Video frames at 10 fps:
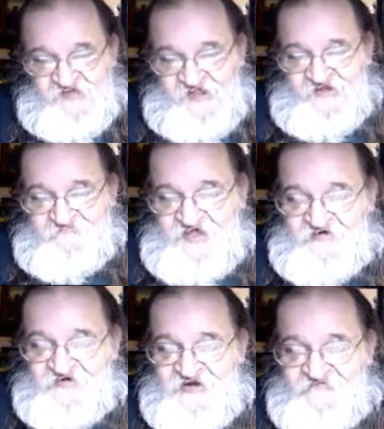had
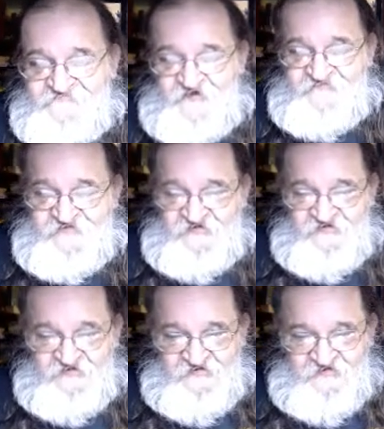about enough of it,
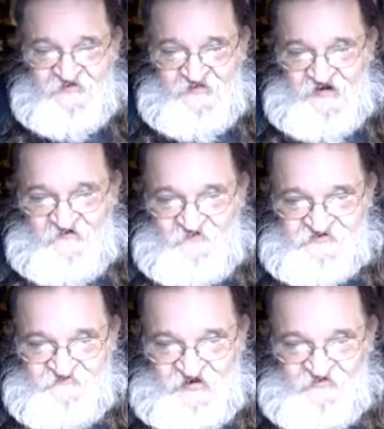and I
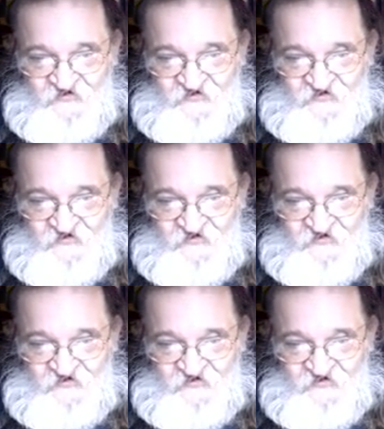went to my